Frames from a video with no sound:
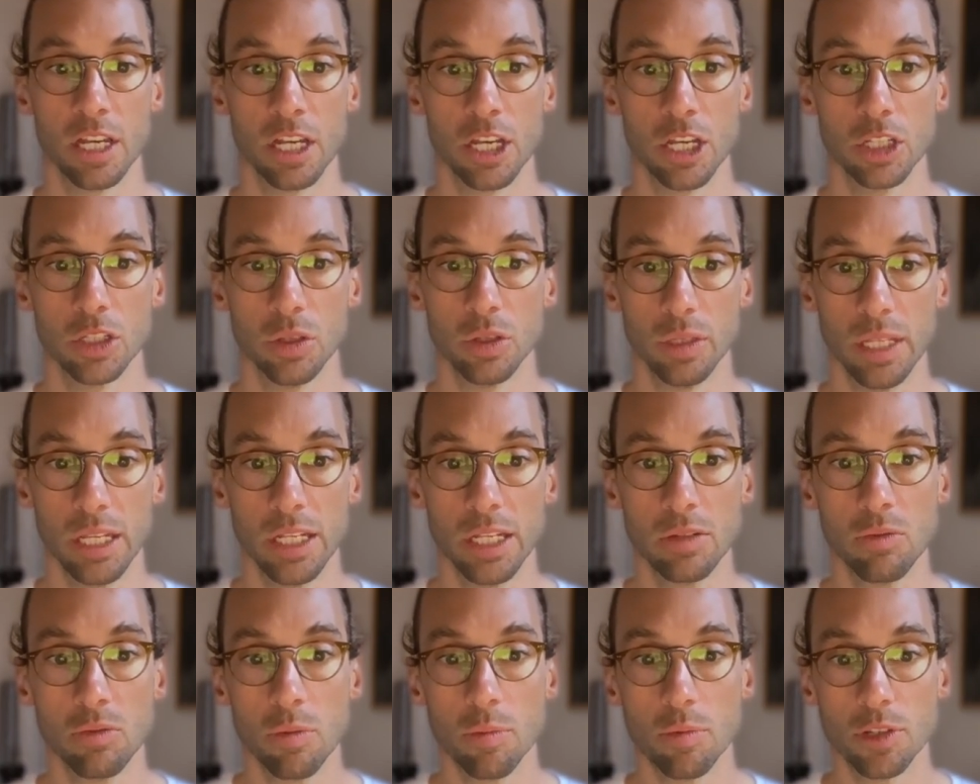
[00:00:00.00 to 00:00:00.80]
So
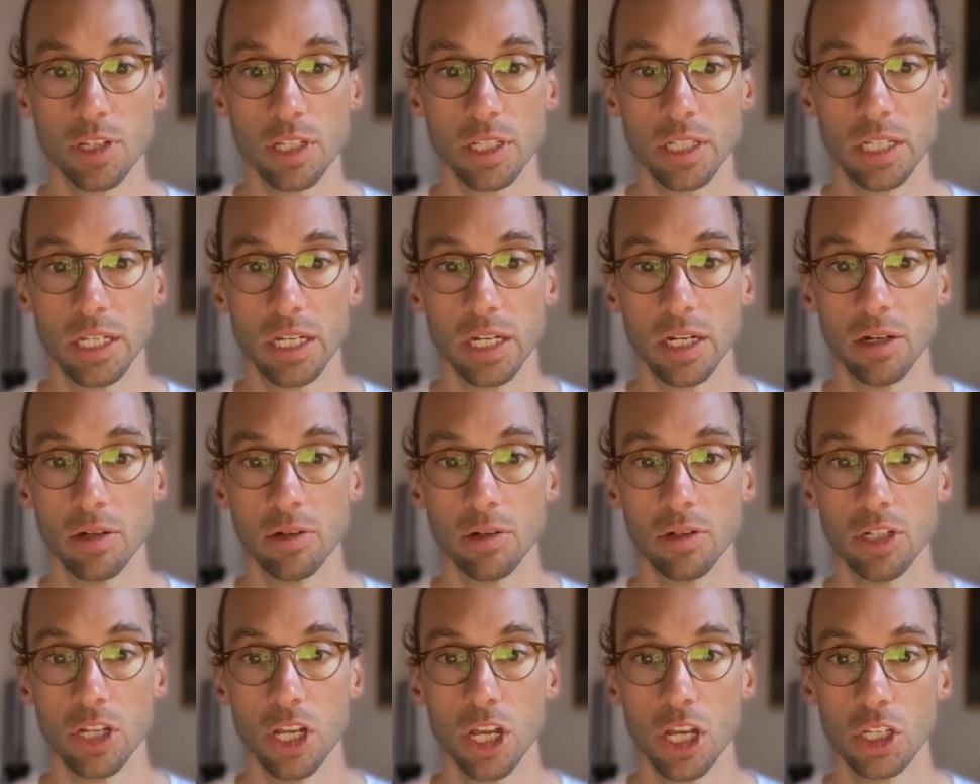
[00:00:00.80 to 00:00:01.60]
this represents here
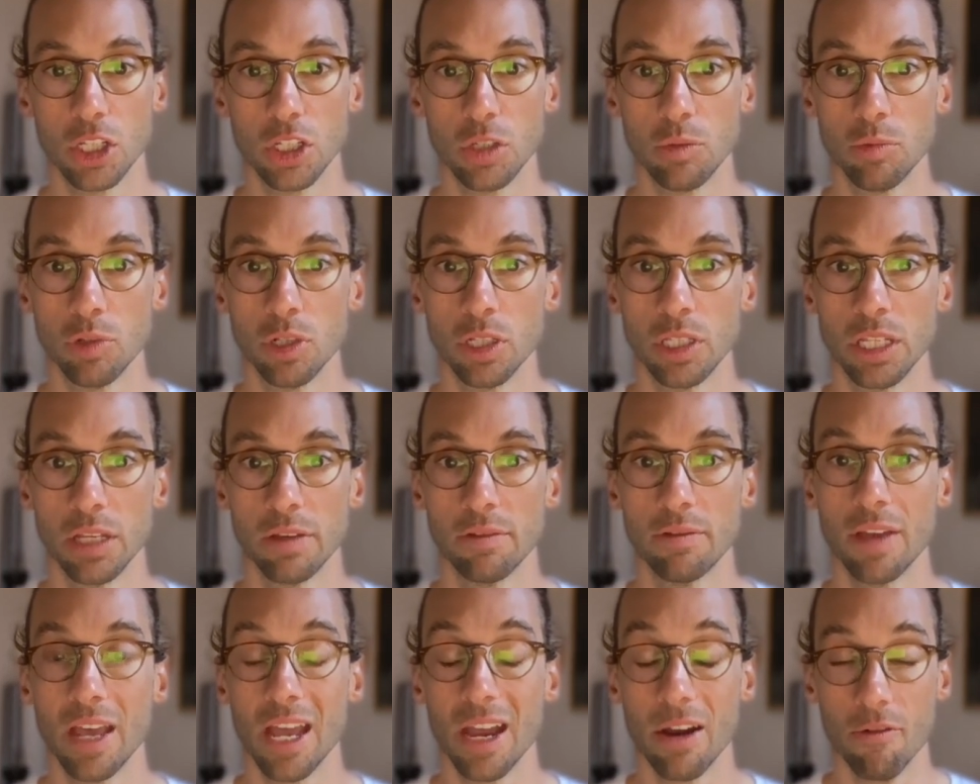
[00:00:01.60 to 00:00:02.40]
the cumulative
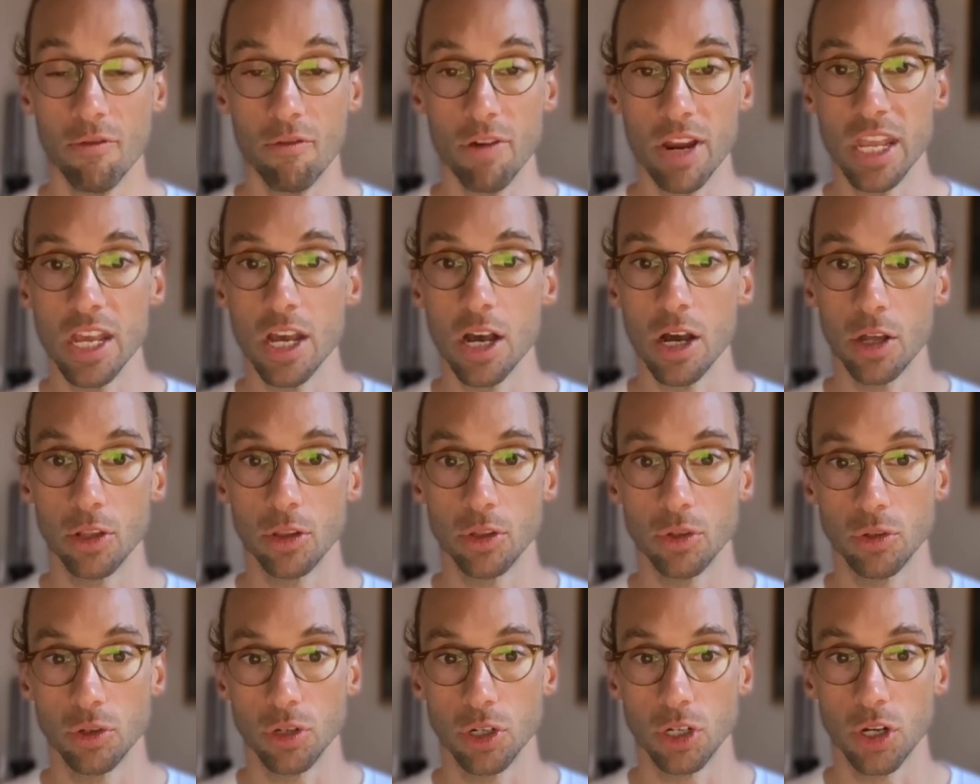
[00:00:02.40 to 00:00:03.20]
area
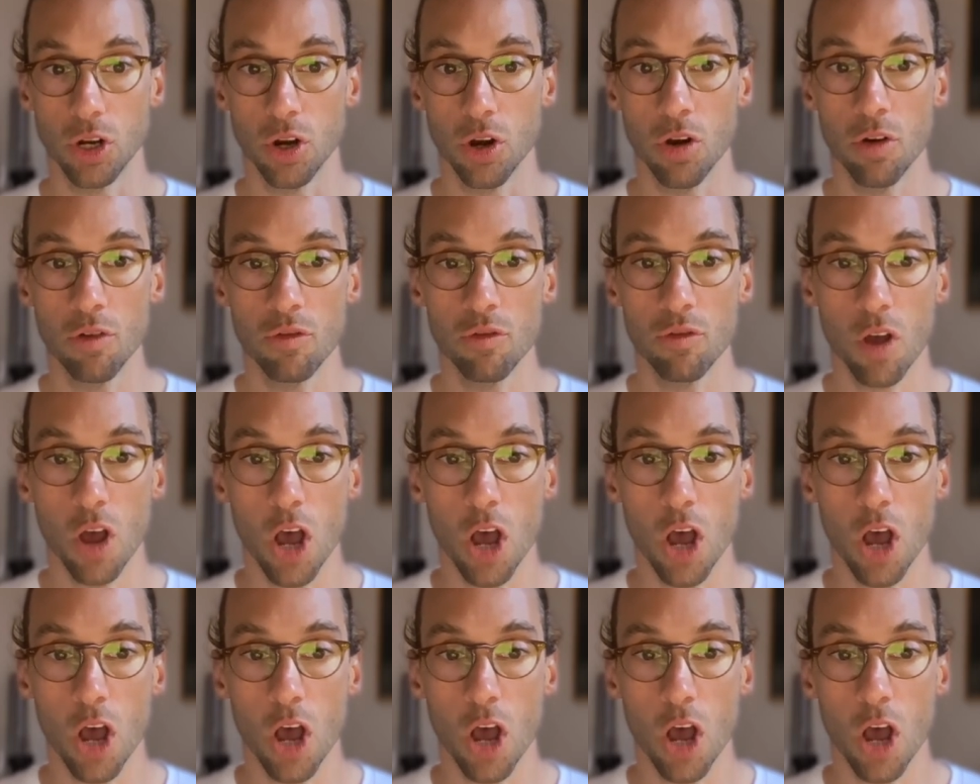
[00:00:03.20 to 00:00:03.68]
under the curve